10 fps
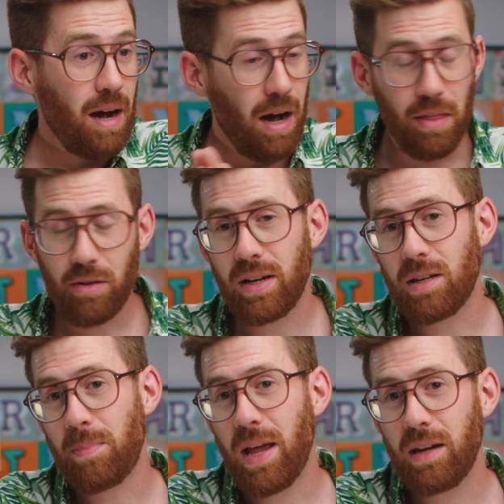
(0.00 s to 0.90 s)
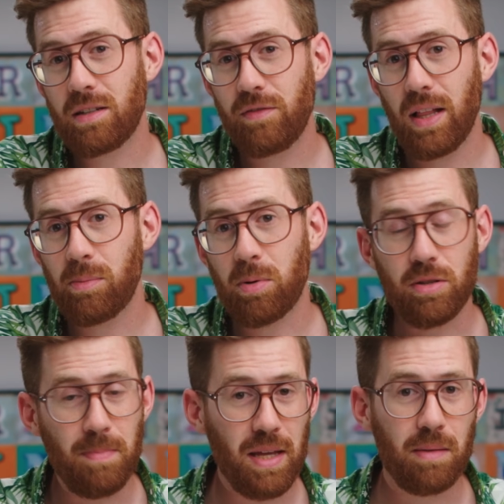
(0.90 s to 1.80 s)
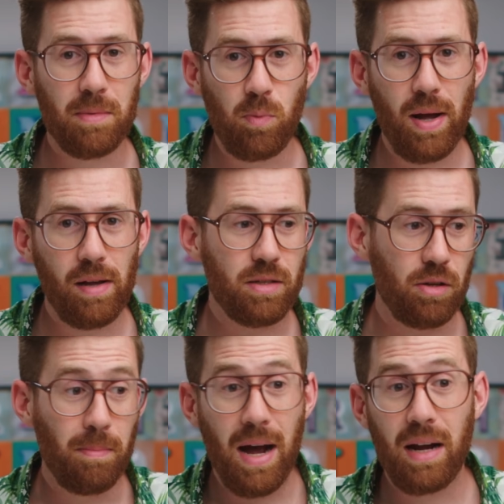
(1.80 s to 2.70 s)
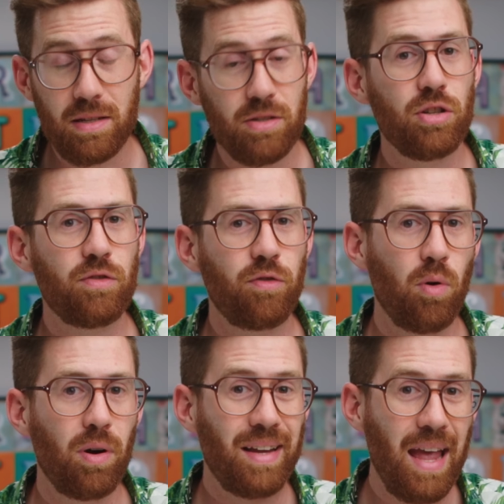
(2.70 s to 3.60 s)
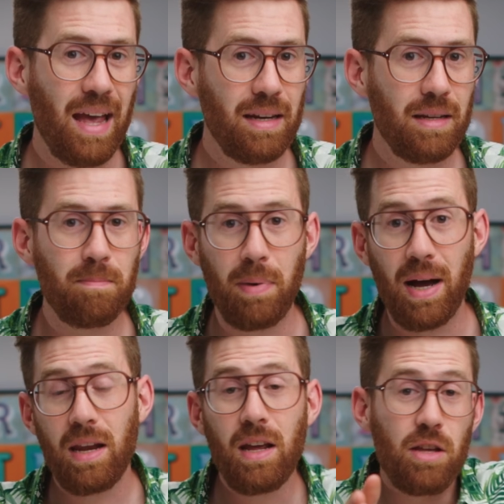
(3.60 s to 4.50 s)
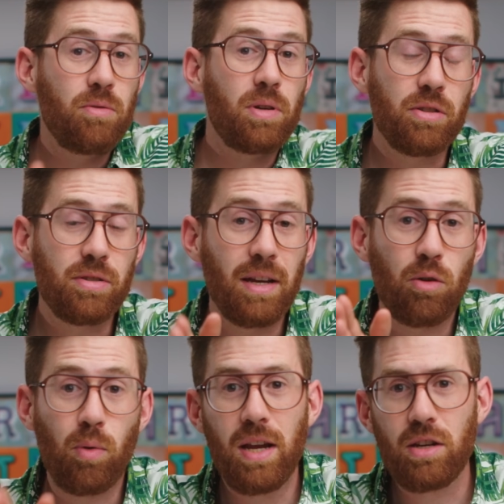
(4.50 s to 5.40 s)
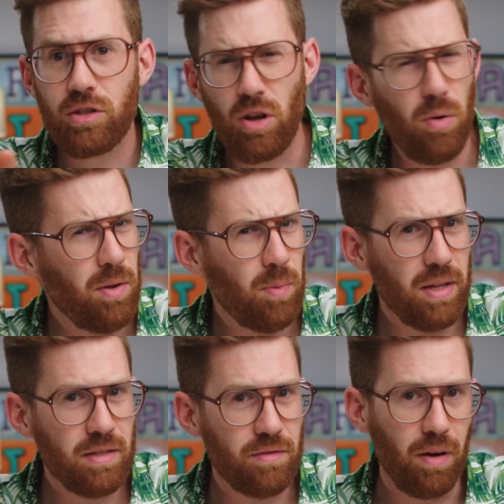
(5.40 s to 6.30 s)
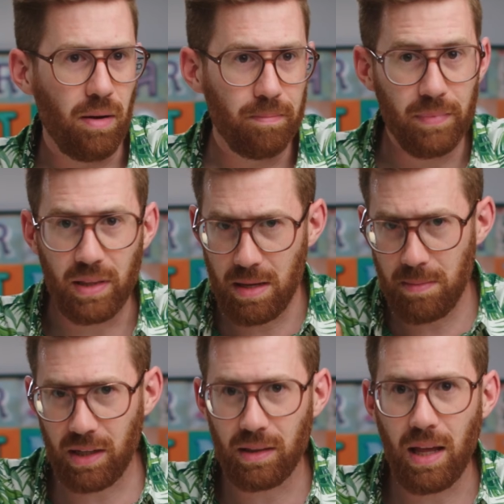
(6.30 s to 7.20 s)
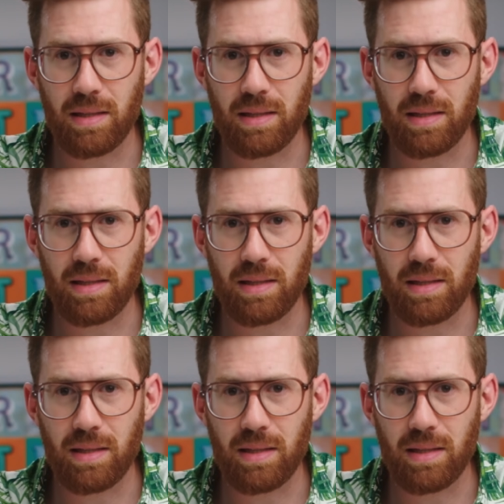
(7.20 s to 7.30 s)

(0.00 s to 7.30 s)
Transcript: Other independent developers make them as well, so mine is just for Canon, but you can also get great Sony ones from Leeming L U